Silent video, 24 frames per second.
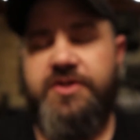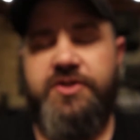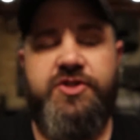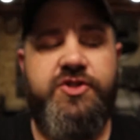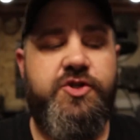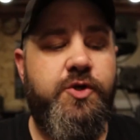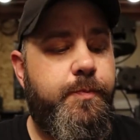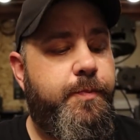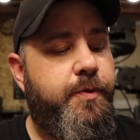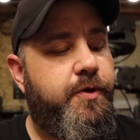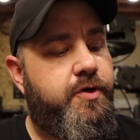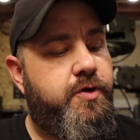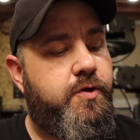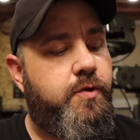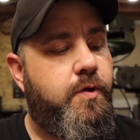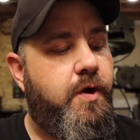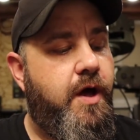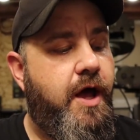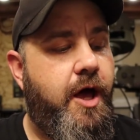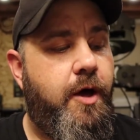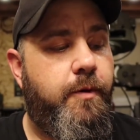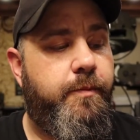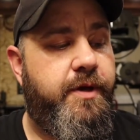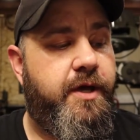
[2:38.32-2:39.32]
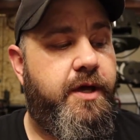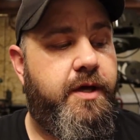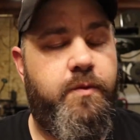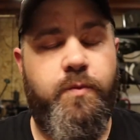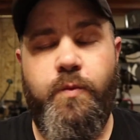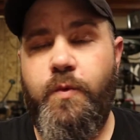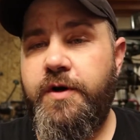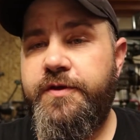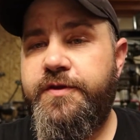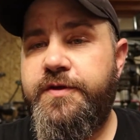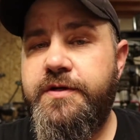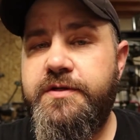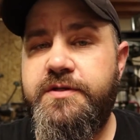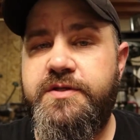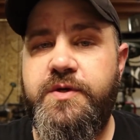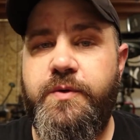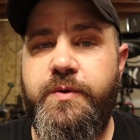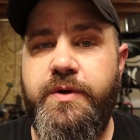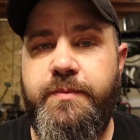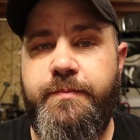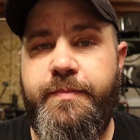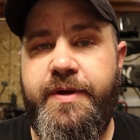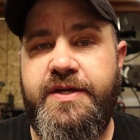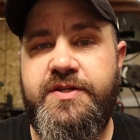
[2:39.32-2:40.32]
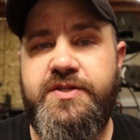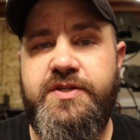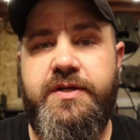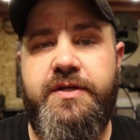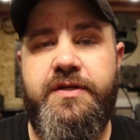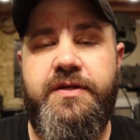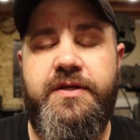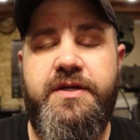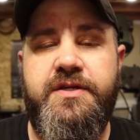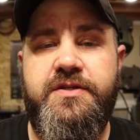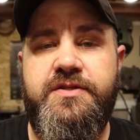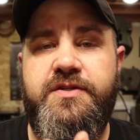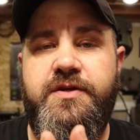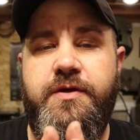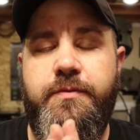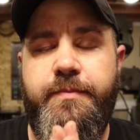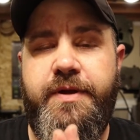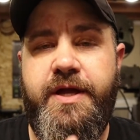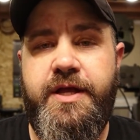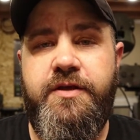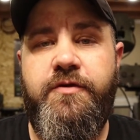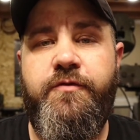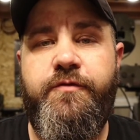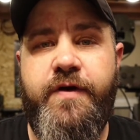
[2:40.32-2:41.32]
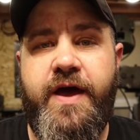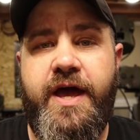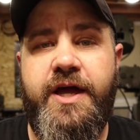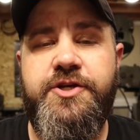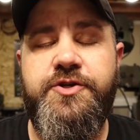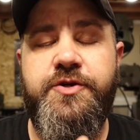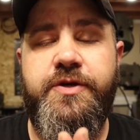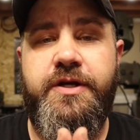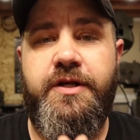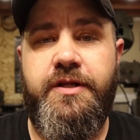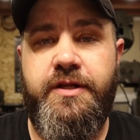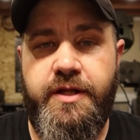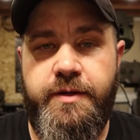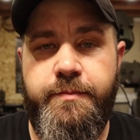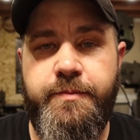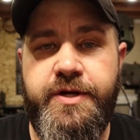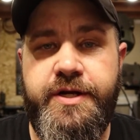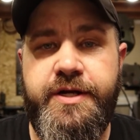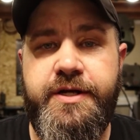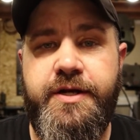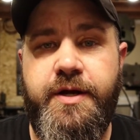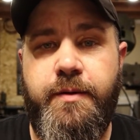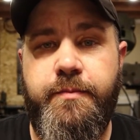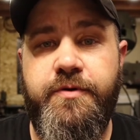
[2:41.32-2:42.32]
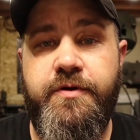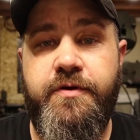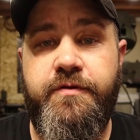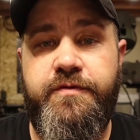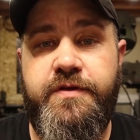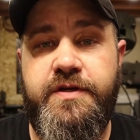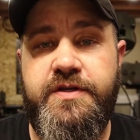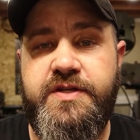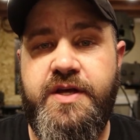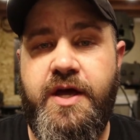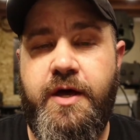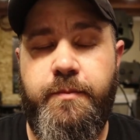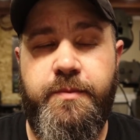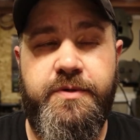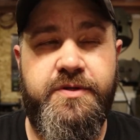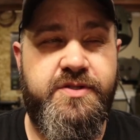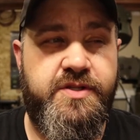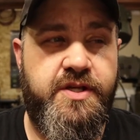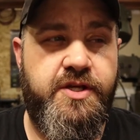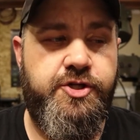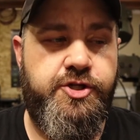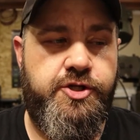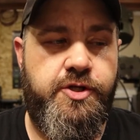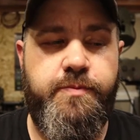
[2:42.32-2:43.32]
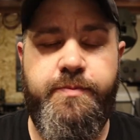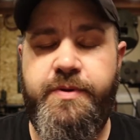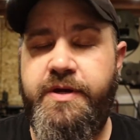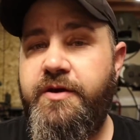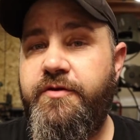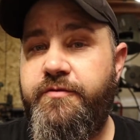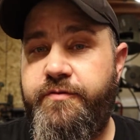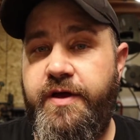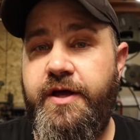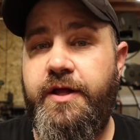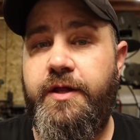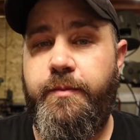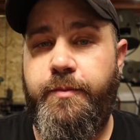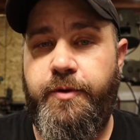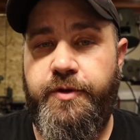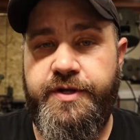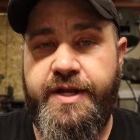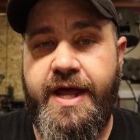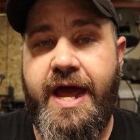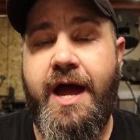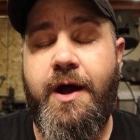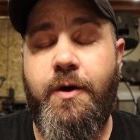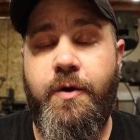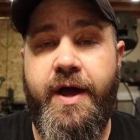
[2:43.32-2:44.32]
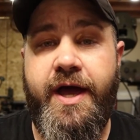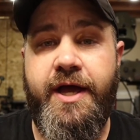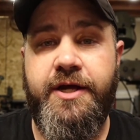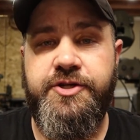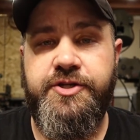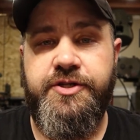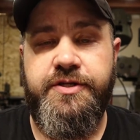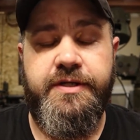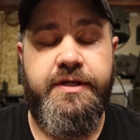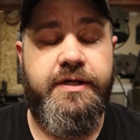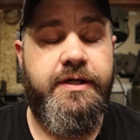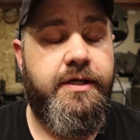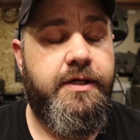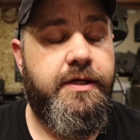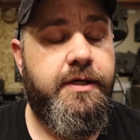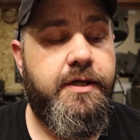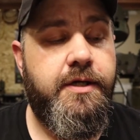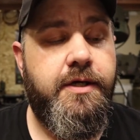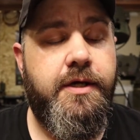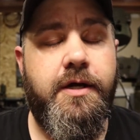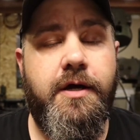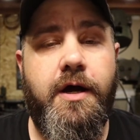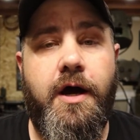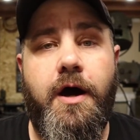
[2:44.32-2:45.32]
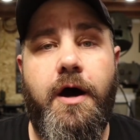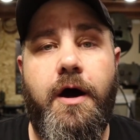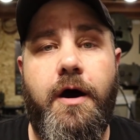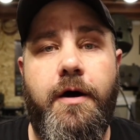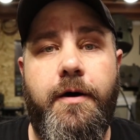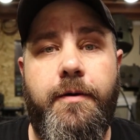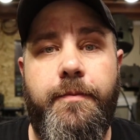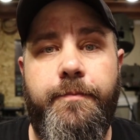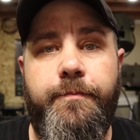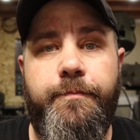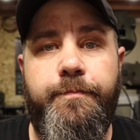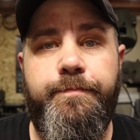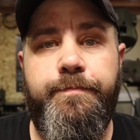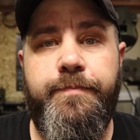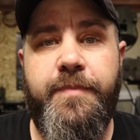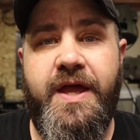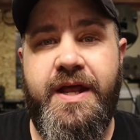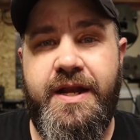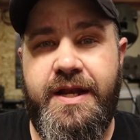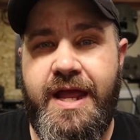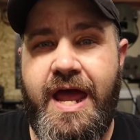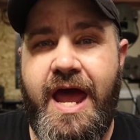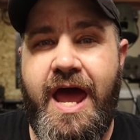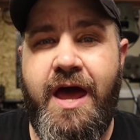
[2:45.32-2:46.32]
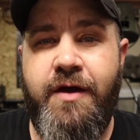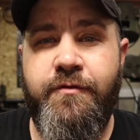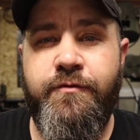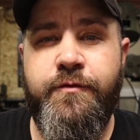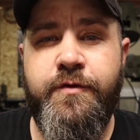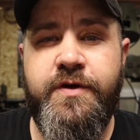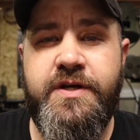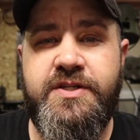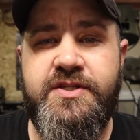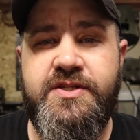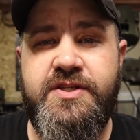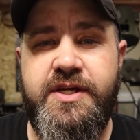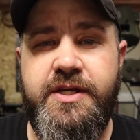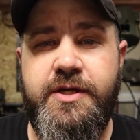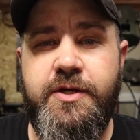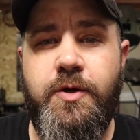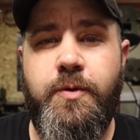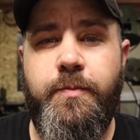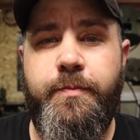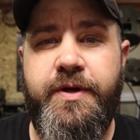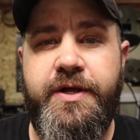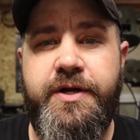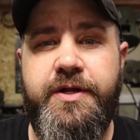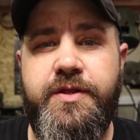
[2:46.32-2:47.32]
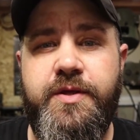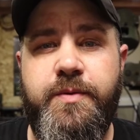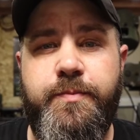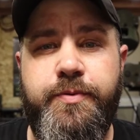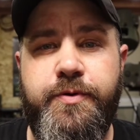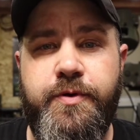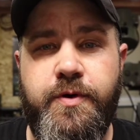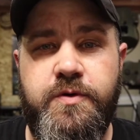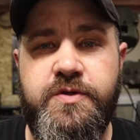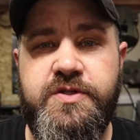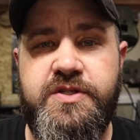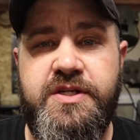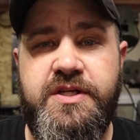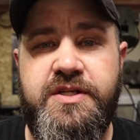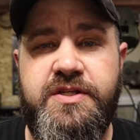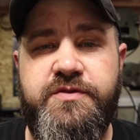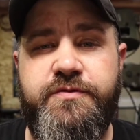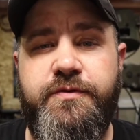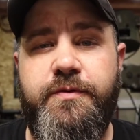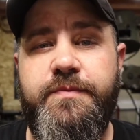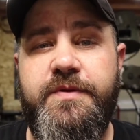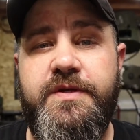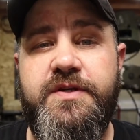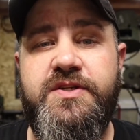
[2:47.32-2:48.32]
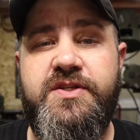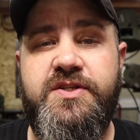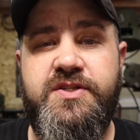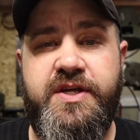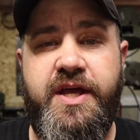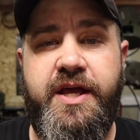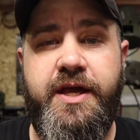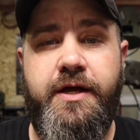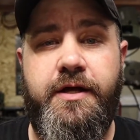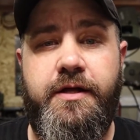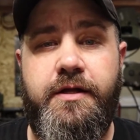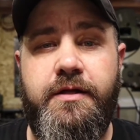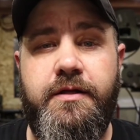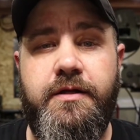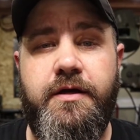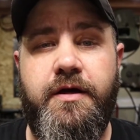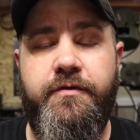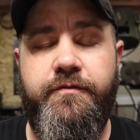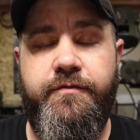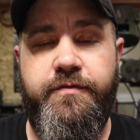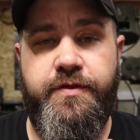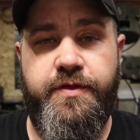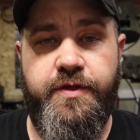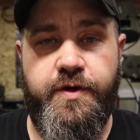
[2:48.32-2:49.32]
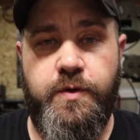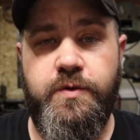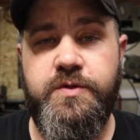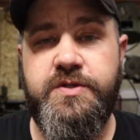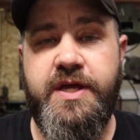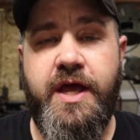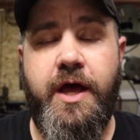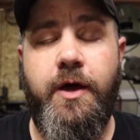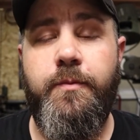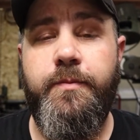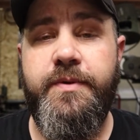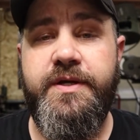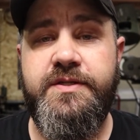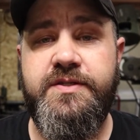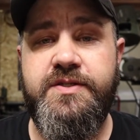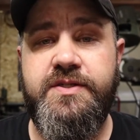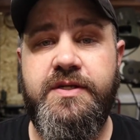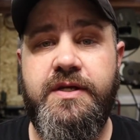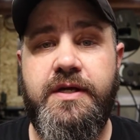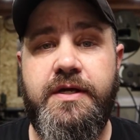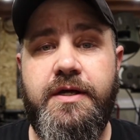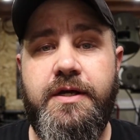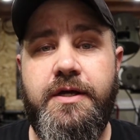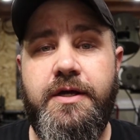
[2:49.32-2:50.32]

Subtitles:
a super cool helmet, and what they're doing basically is they're manufacturing a limited number of these helmets. They should be available now, actually. And every single bit of the proceeds from the sale of those helmets